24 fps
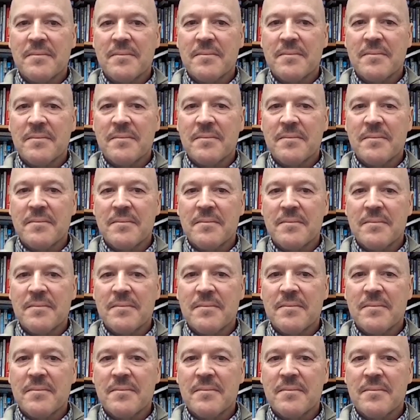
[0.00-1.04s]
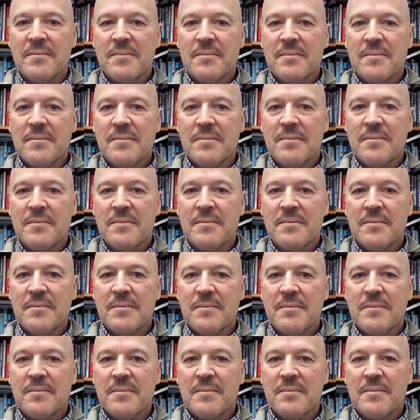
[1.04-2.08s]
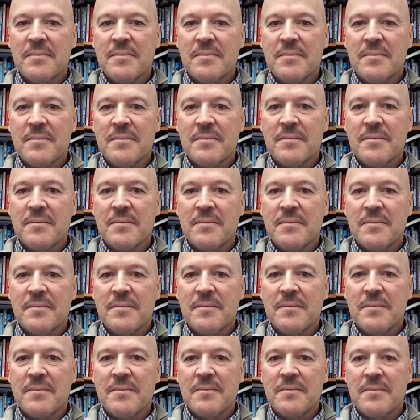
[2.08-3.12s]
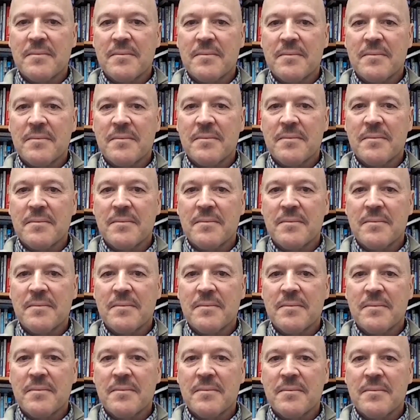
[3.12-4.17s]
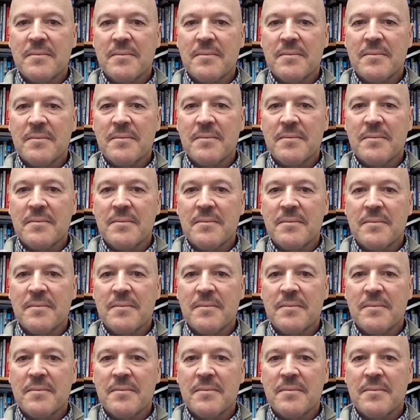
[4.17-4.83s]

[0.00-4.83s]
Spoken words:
The person shown says nothing.